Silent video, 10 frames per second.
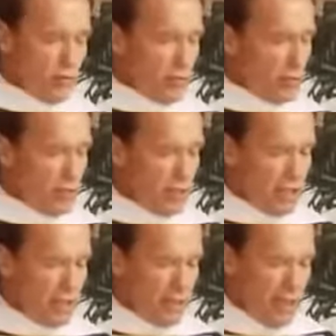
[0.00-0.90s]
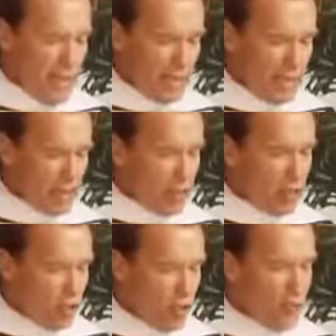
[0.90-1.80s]
So this is fantastic.
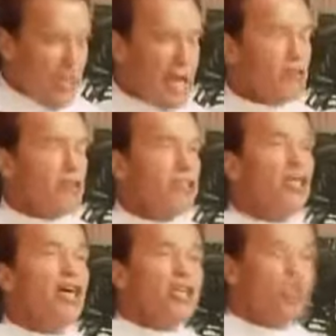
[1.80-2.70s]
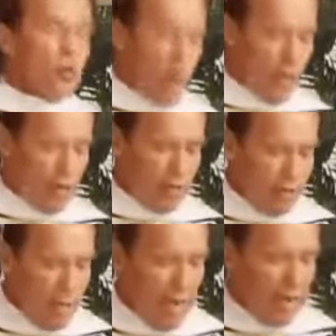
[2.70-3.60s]
There's 2,200
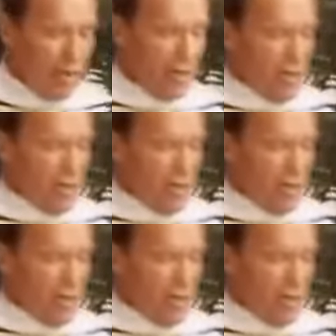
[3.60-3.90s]
men,